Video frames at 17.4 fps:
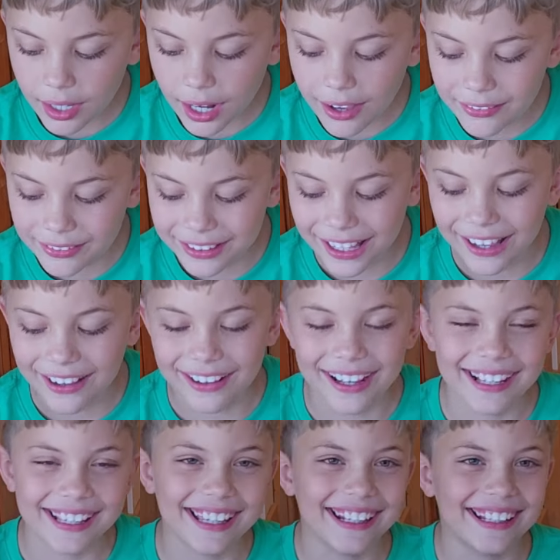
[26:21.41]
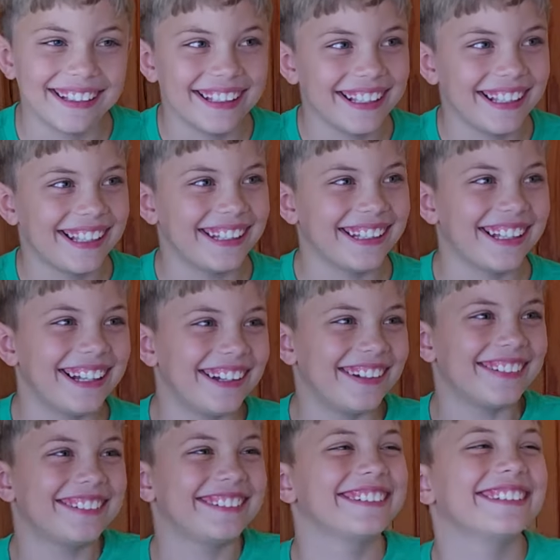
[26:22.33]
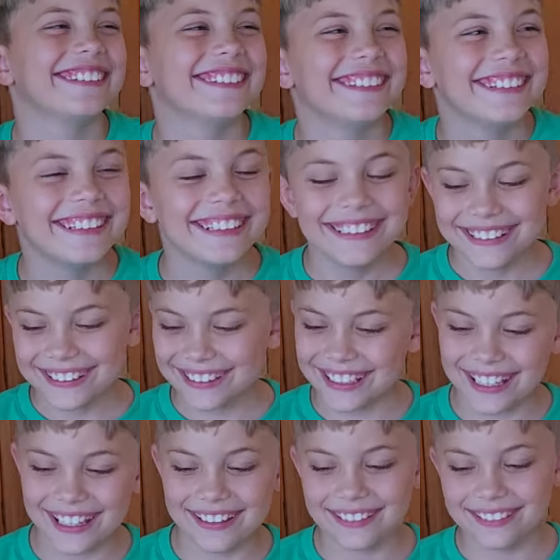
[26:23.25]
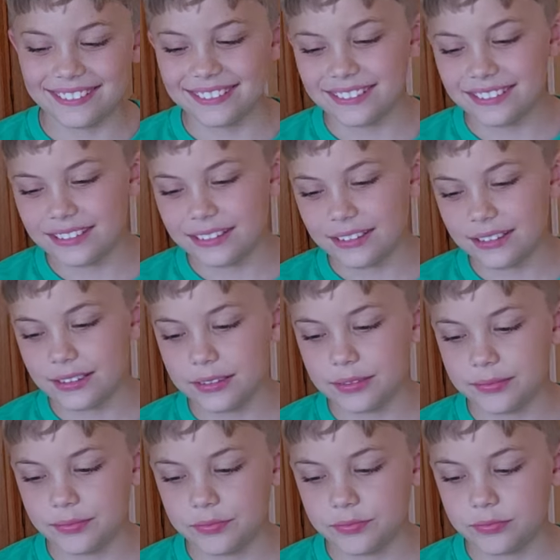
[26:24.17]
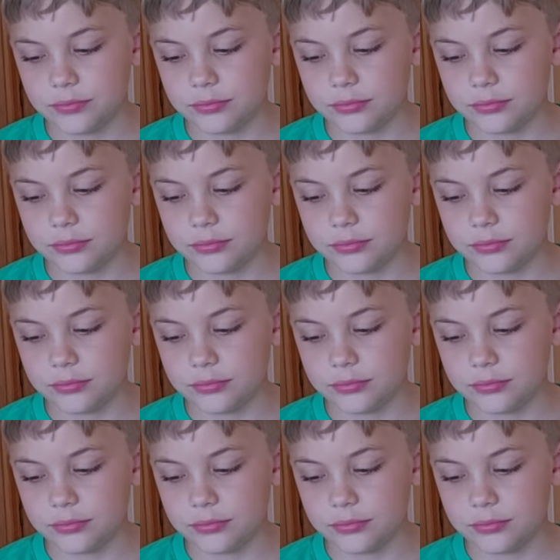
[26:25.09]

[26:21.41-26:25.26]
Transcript: No, I kind of like it now. You like it? Yeah. Which one's better?